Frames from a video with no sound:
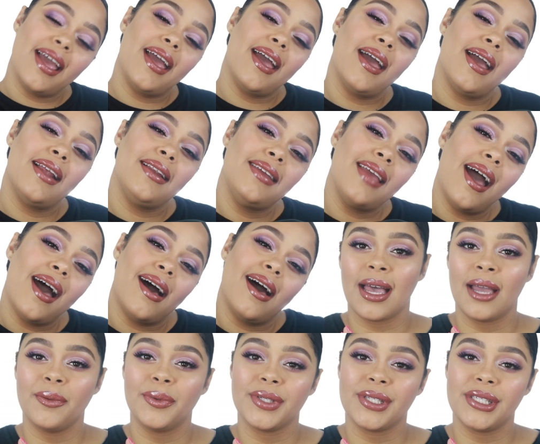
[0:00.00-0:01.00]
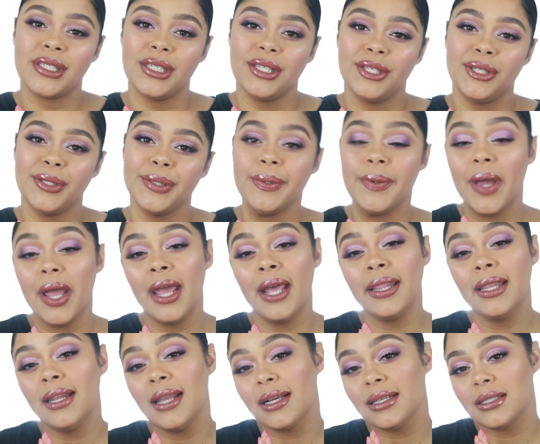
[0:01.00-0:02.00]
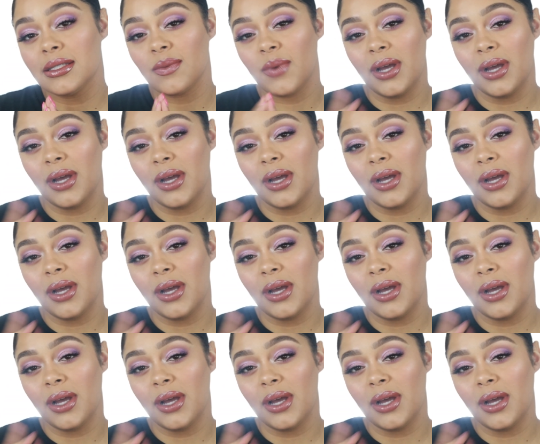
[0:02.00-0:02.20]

And yeah, I will see you in the next